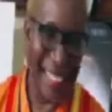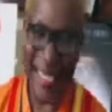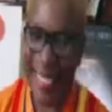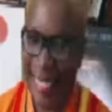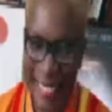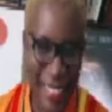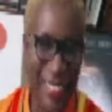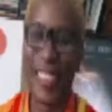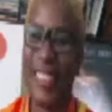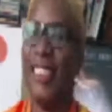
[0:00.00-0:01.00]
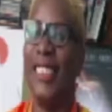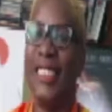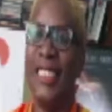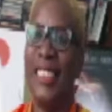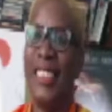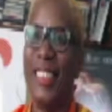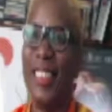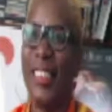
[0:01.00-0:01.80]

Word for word: circle. You know,